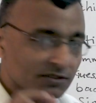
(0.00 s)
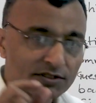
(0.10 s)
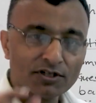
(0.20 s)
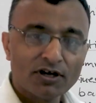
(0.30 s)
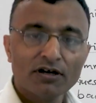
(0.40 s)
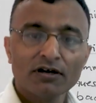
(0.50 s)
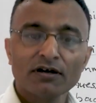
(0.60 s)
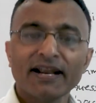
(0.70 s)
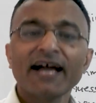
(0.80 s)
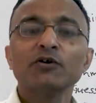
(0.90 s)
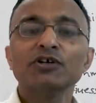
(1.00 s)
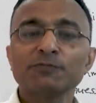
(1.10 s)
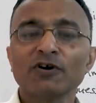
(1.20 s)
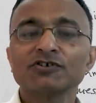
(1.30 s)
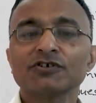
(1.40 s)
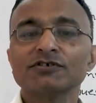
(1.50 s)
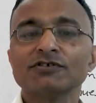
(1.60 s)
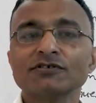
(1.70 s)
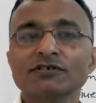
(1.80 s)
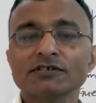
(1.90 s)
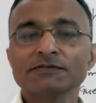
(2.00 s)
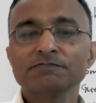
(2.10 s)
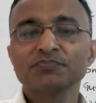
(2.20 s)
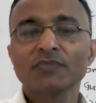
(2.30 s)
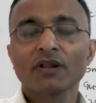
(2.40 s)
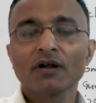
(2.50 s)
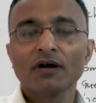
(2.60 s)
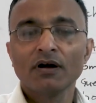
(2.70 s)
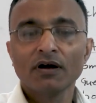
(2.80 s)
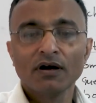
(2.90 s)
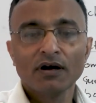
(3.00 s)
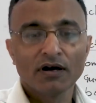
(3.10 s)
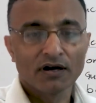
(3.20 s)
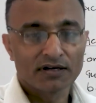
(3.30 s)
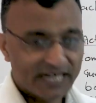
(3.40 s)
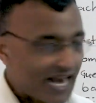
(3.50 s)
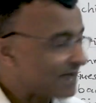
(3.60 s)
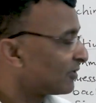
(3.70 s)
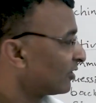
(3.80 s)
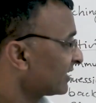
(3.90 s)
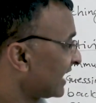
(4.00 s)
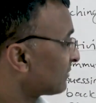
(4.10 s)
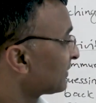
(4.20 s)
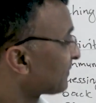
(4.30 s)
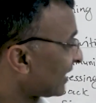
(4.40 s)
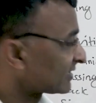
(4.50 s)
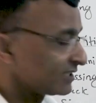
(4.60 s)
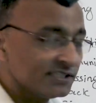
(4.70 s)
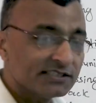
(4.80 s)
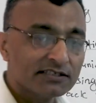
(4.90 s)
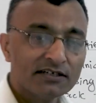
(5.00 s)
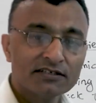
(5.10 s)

the language functions, grammar can be practiced.